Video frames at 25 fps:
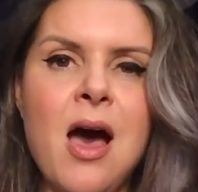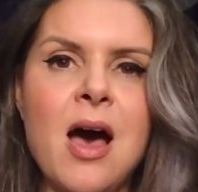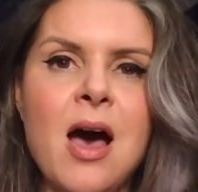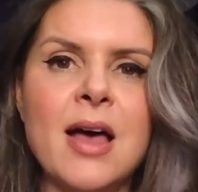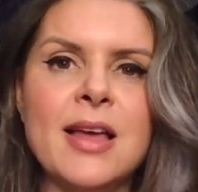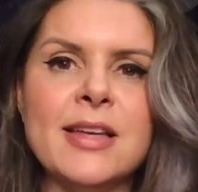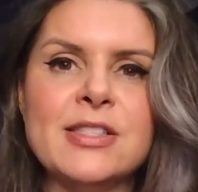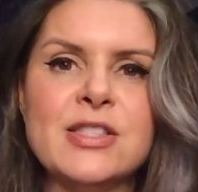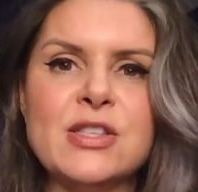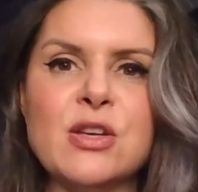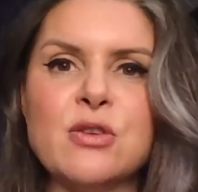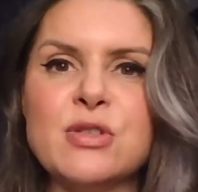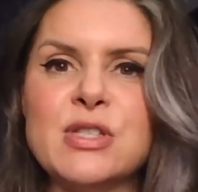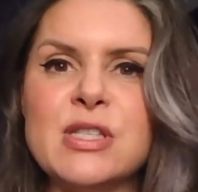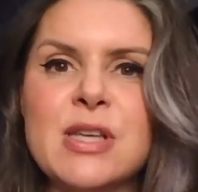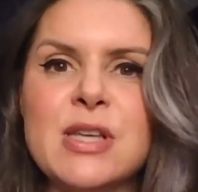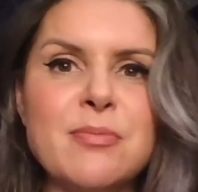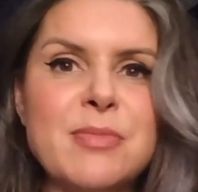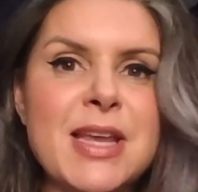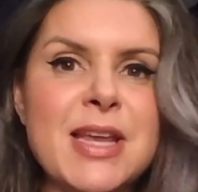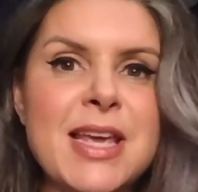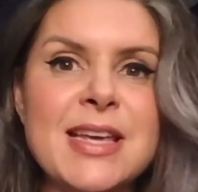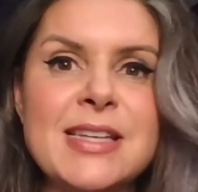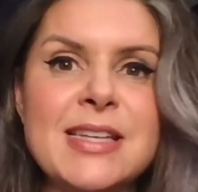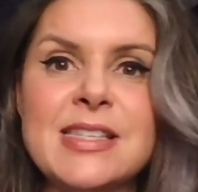So
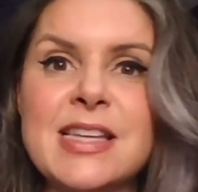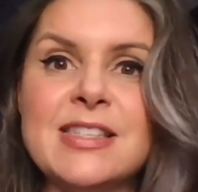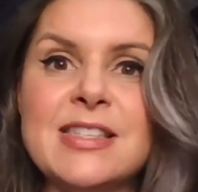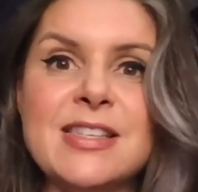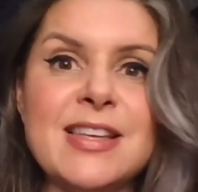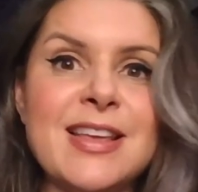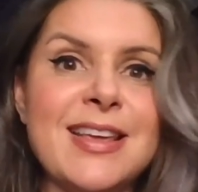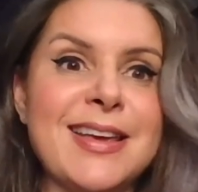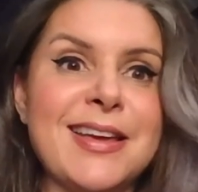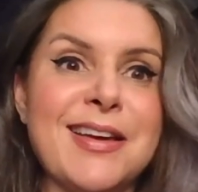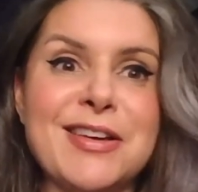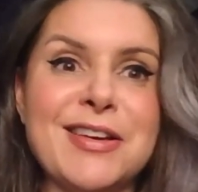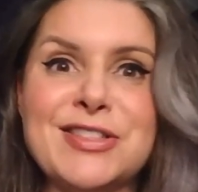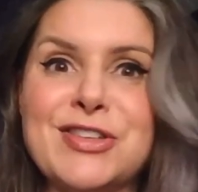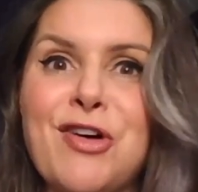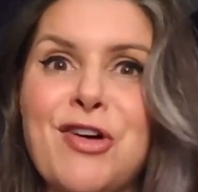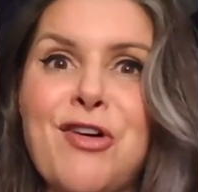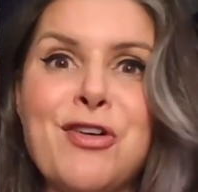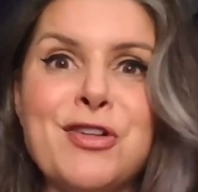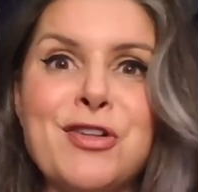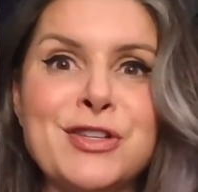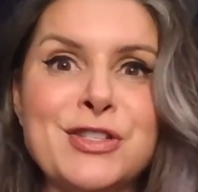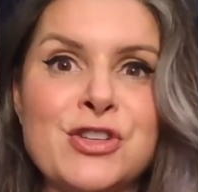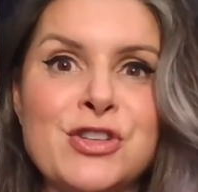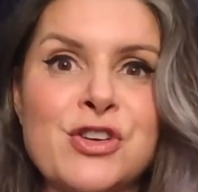some days it's like it's
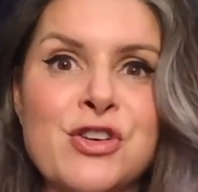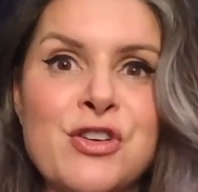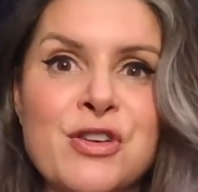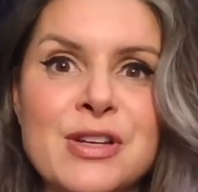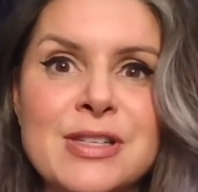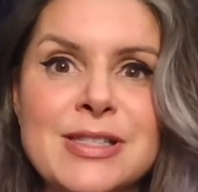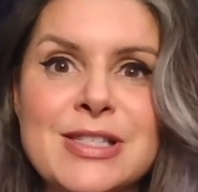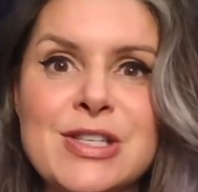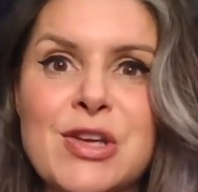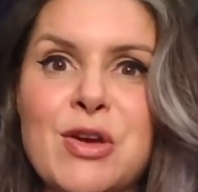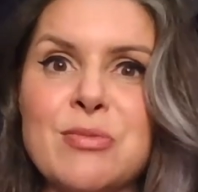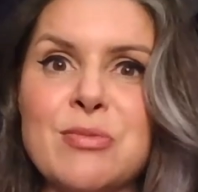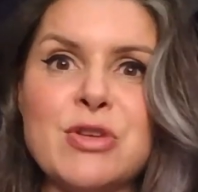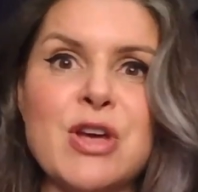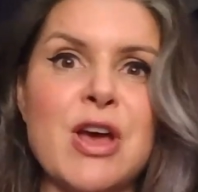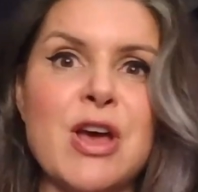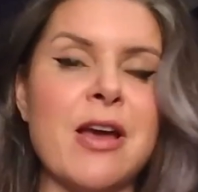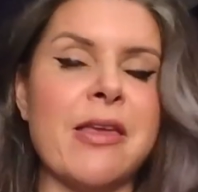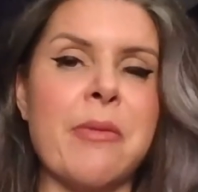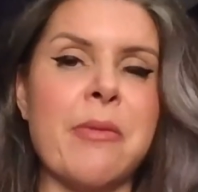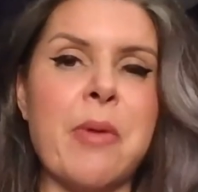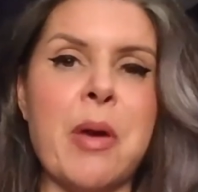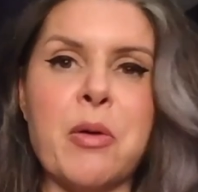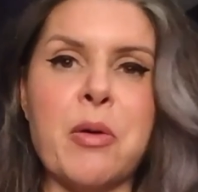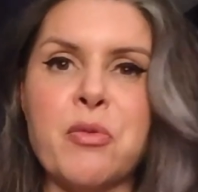all insurance. So I'm
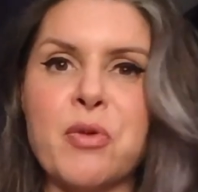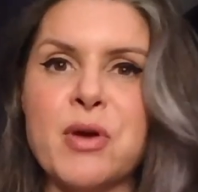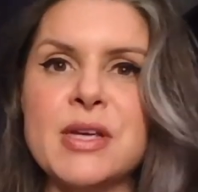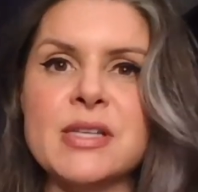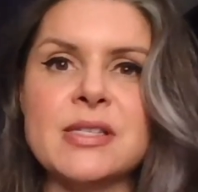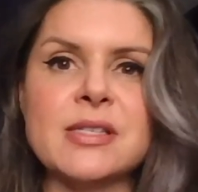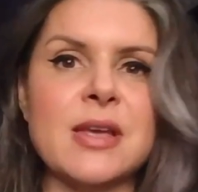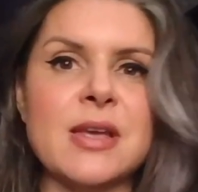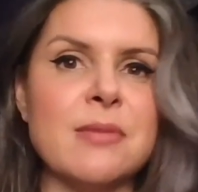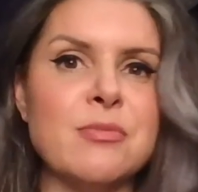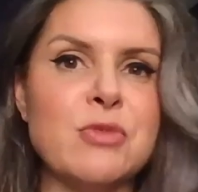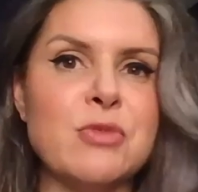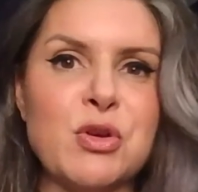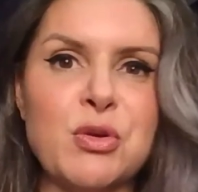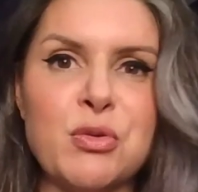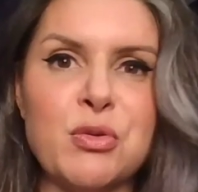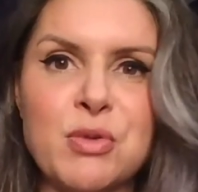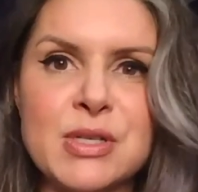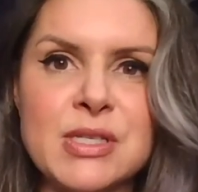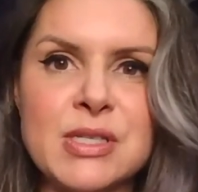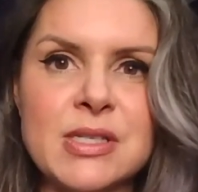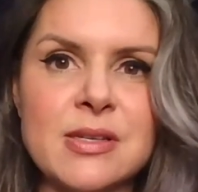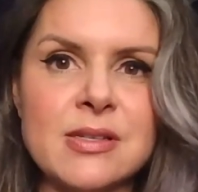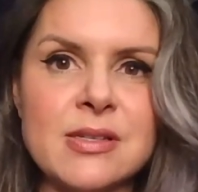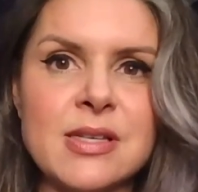talking about risk. I'm doing
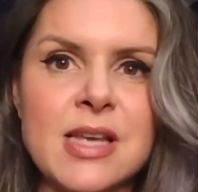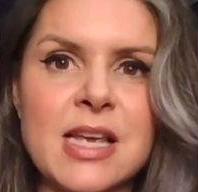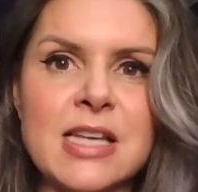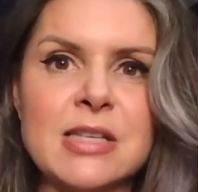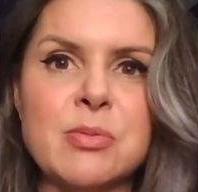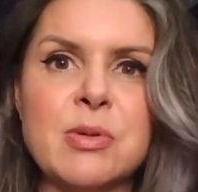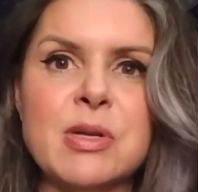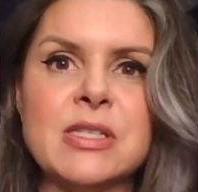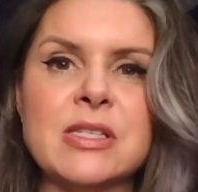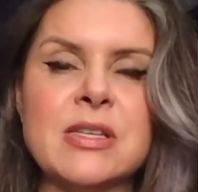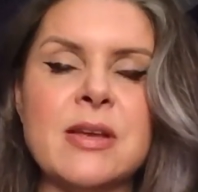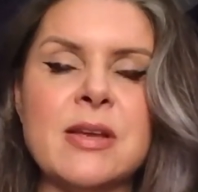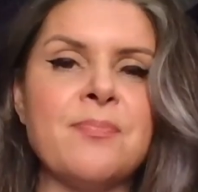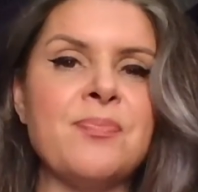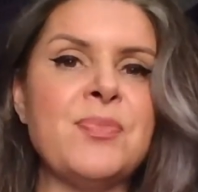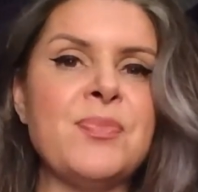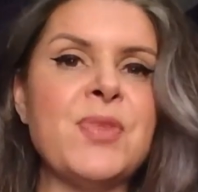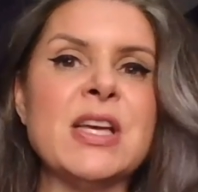risk assessments.